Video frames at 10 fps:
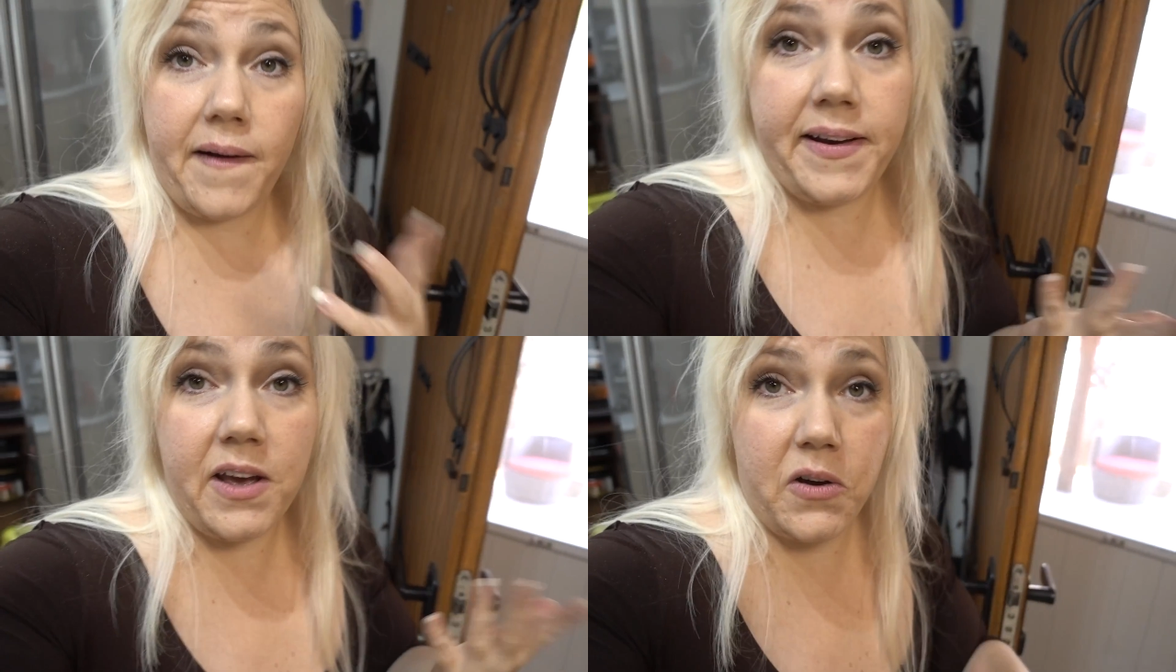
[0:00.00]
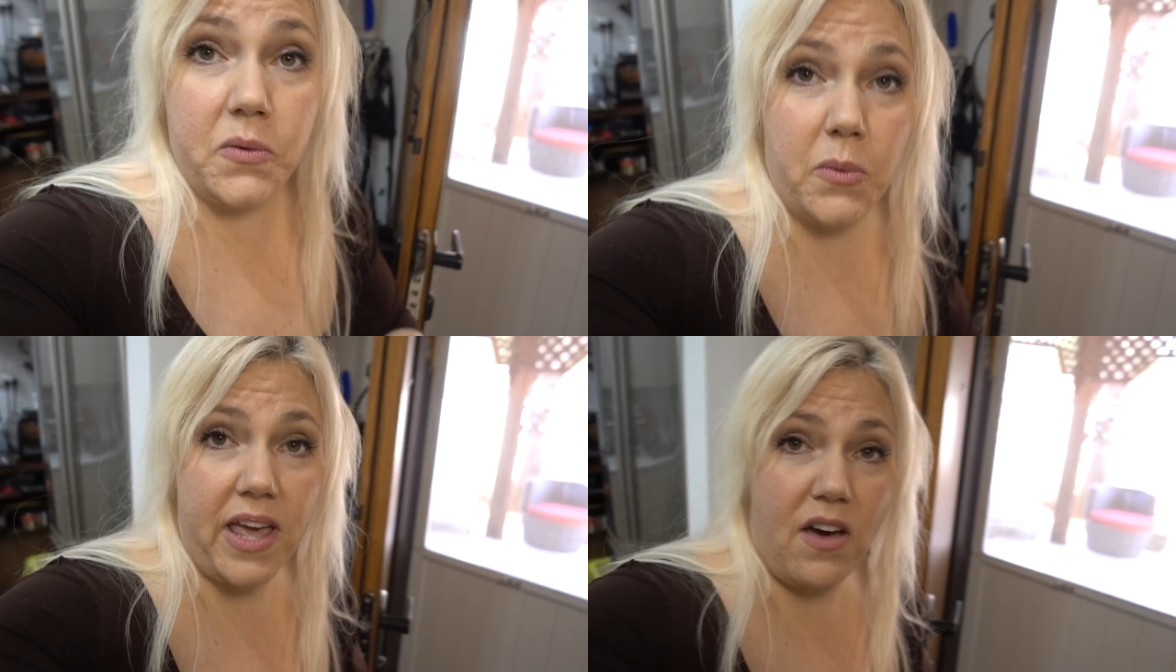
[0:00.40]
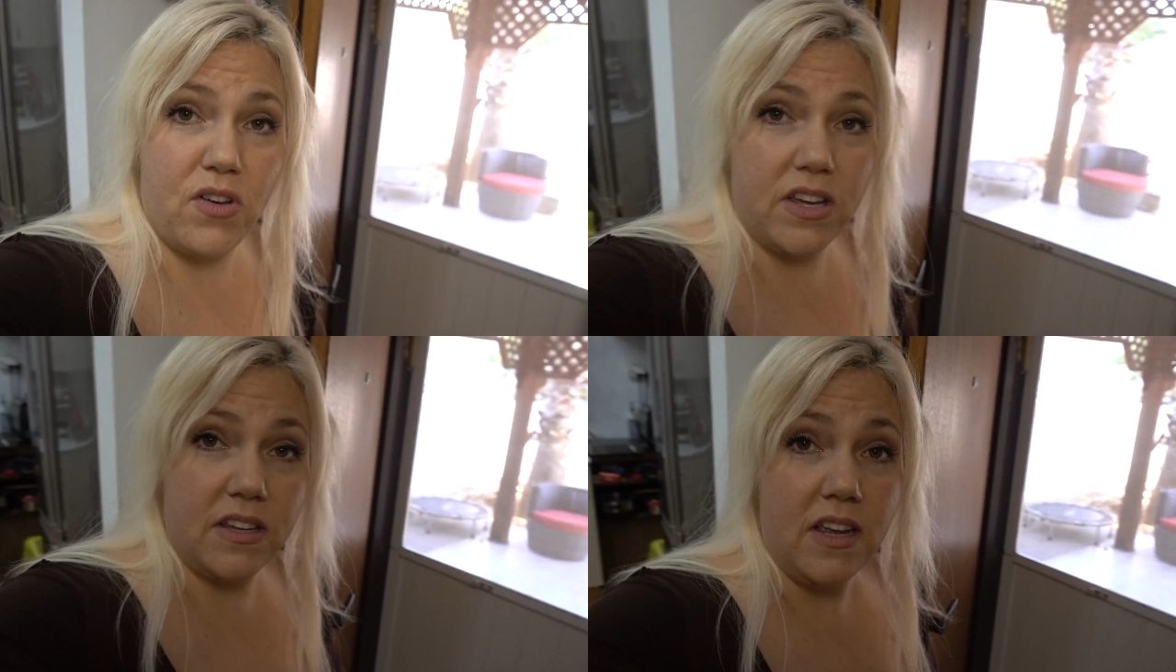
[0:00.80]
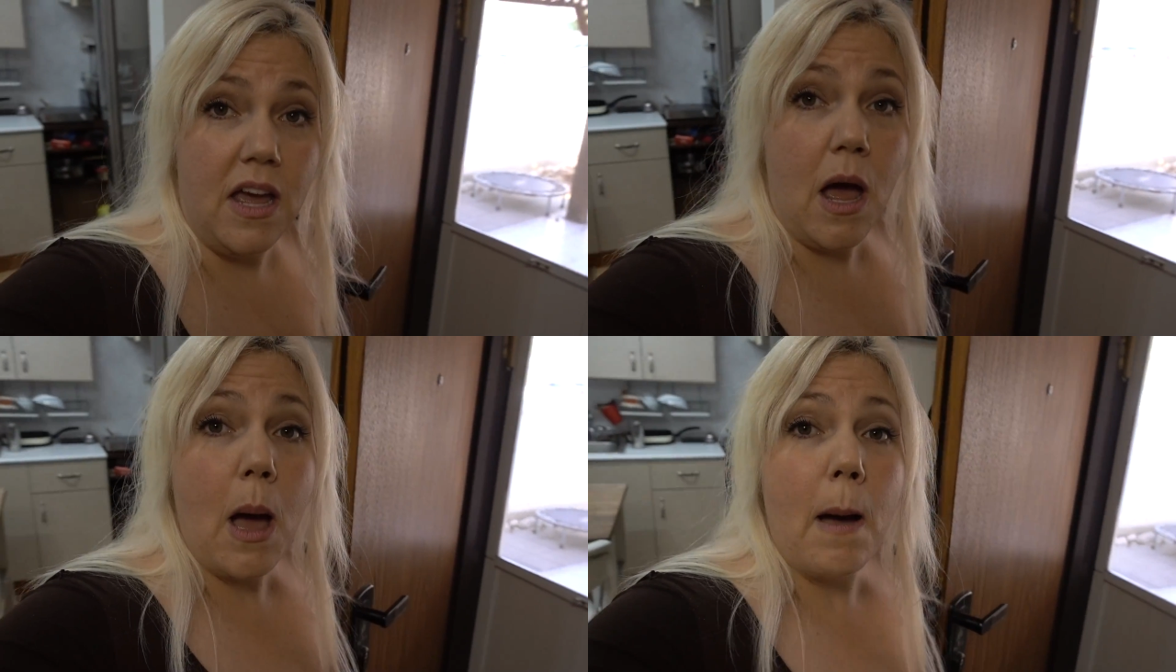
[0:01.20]
I know, we have a
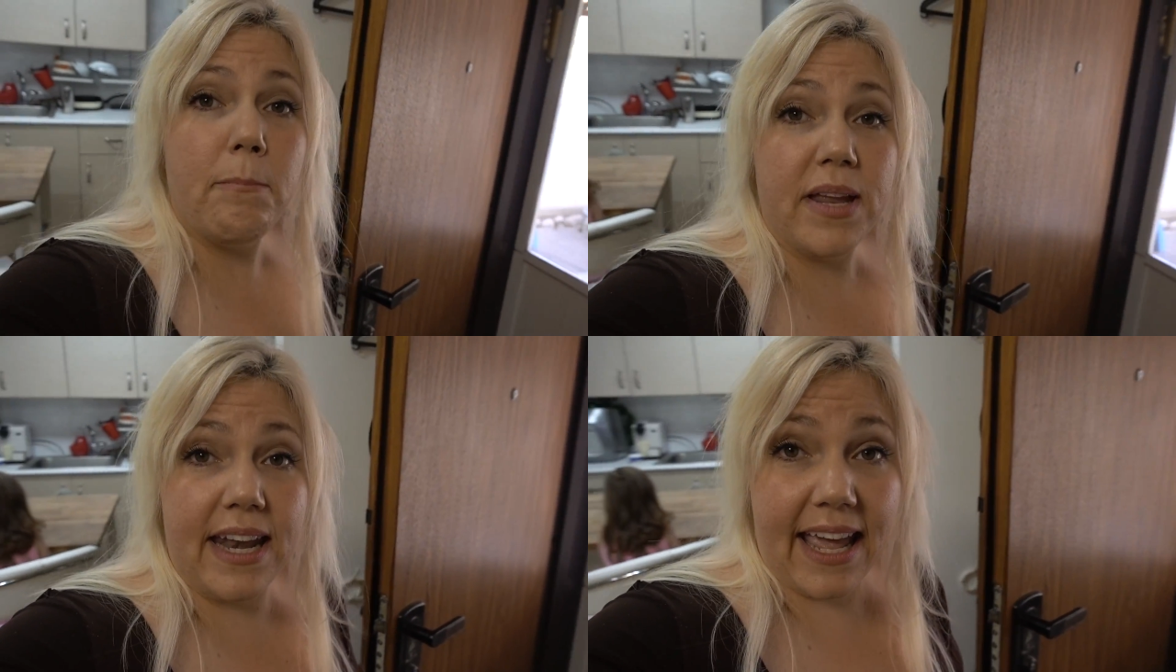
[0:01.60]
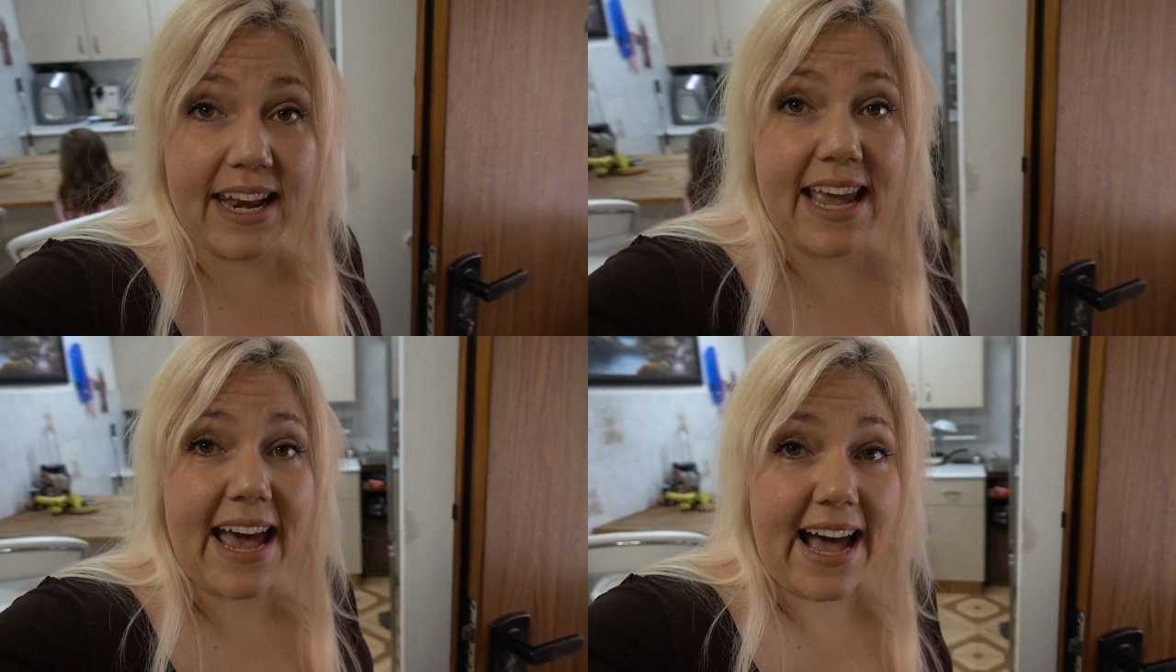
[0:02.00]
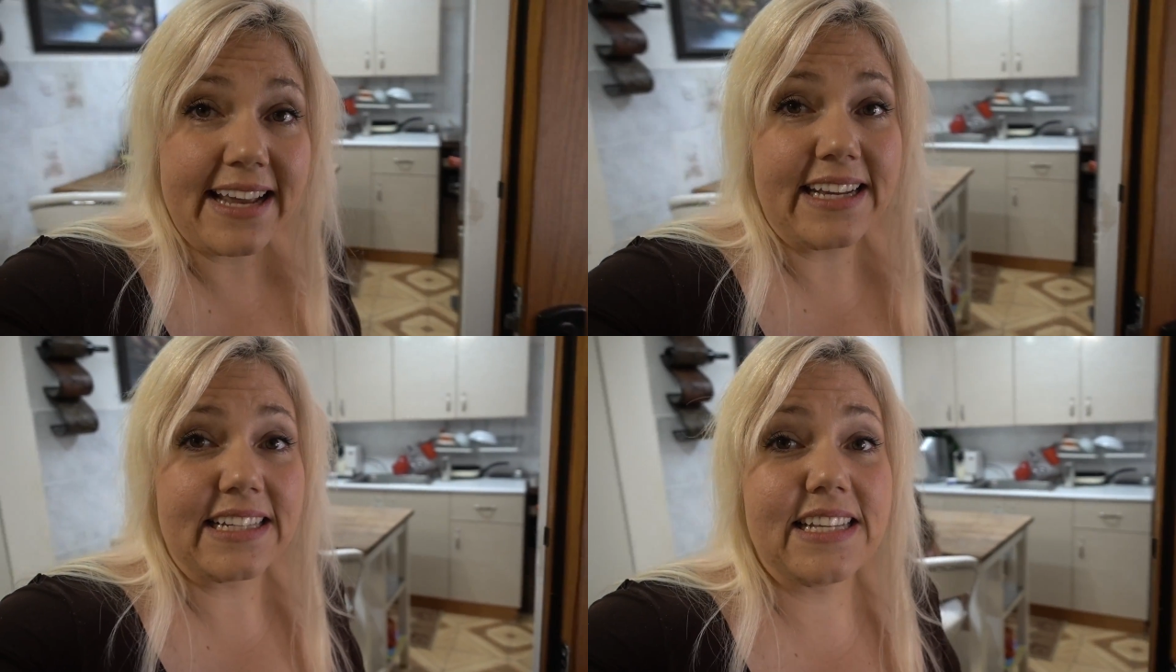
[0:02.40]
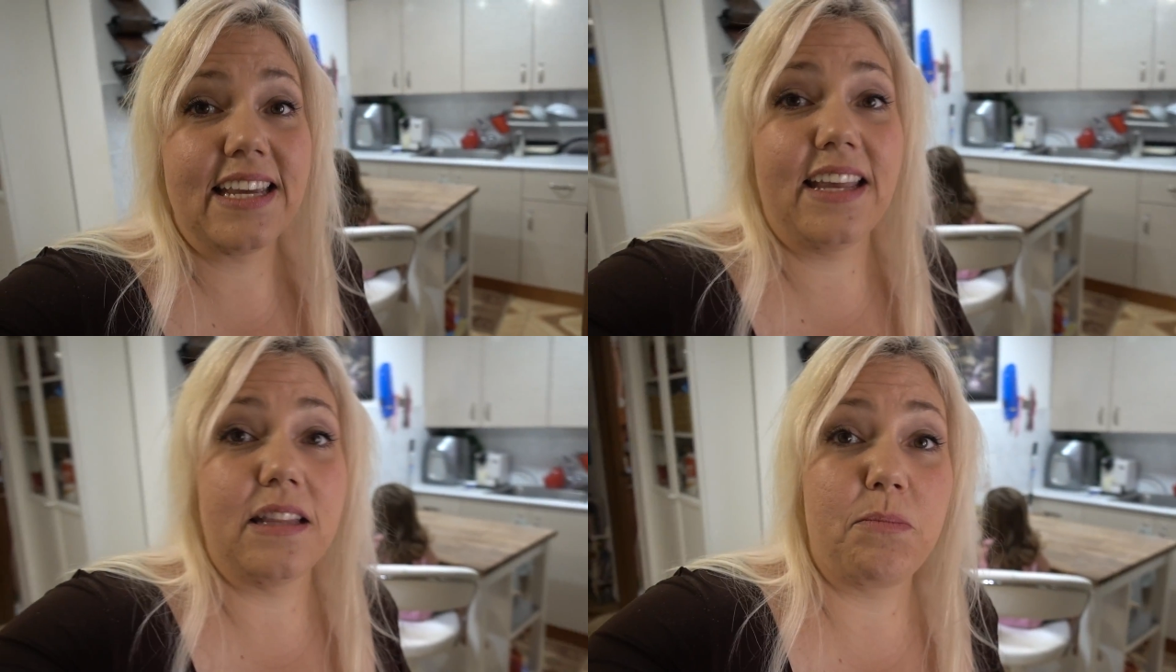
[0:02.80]
banana addict
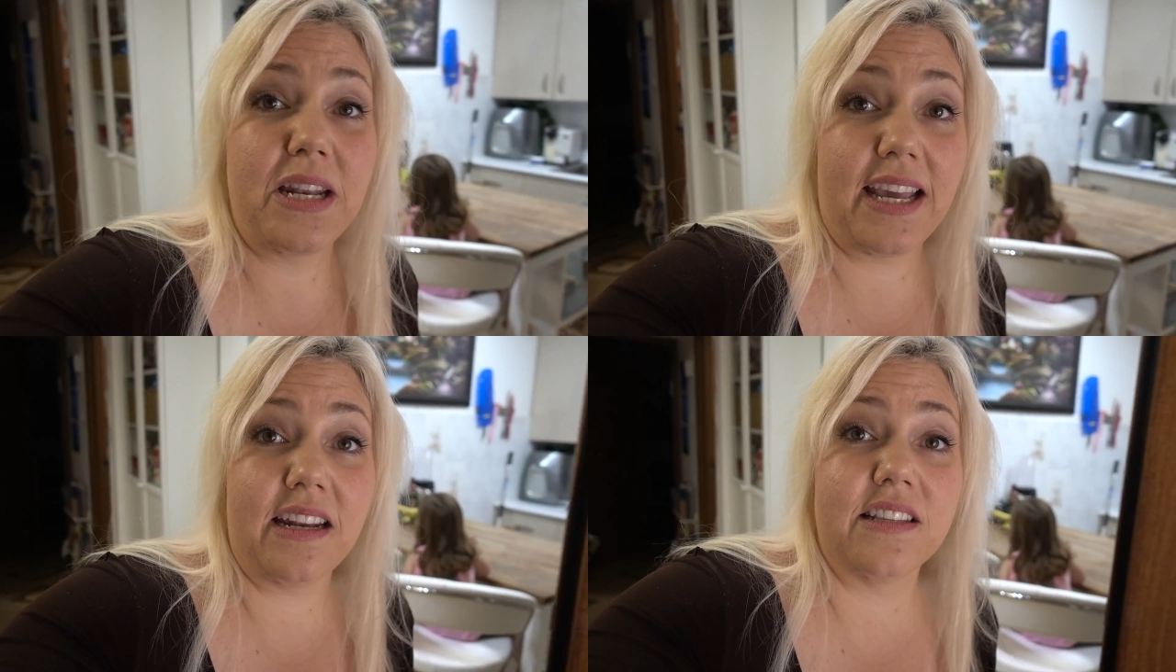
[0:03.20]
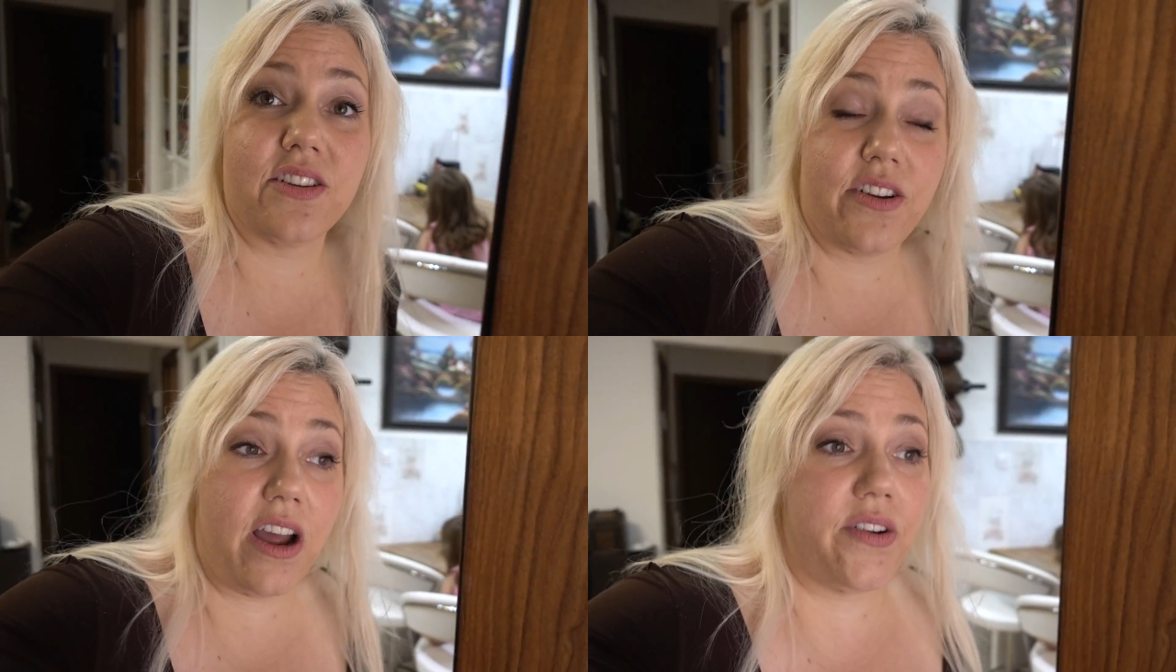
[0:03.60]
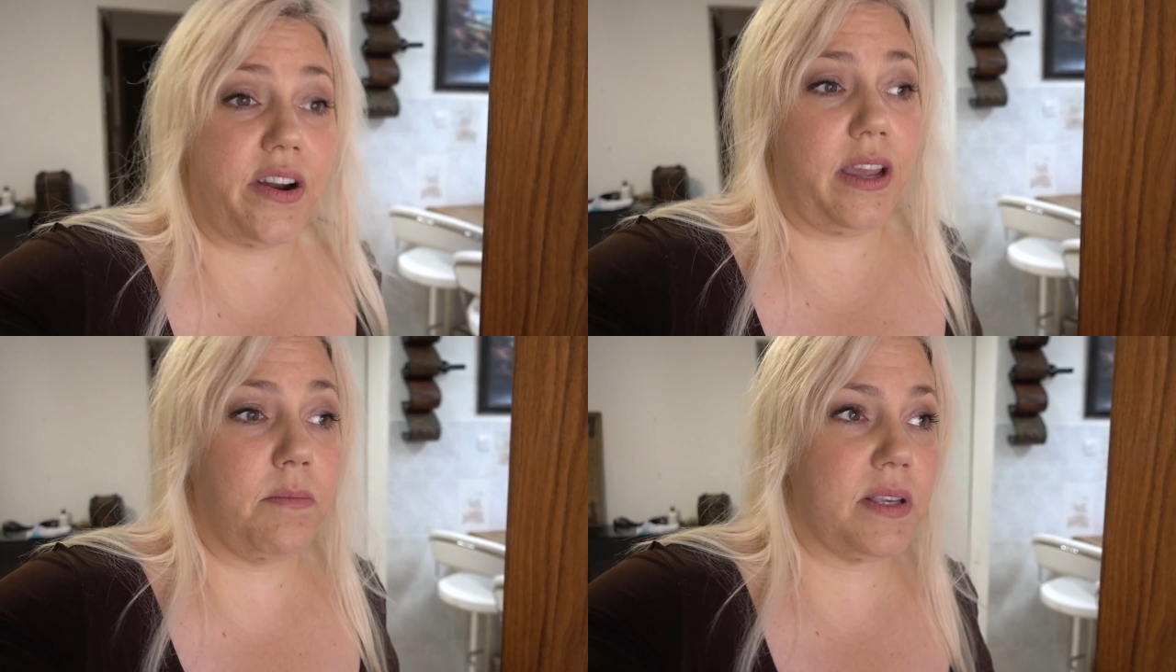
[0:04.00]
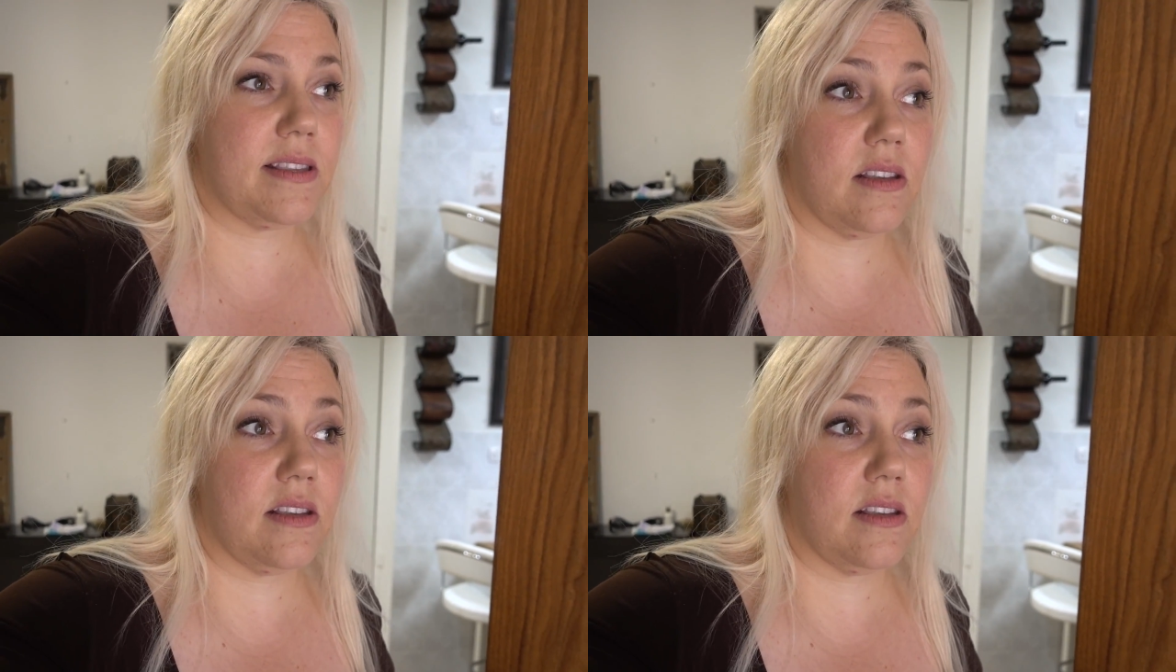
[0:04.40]
and the bananas are not ripe.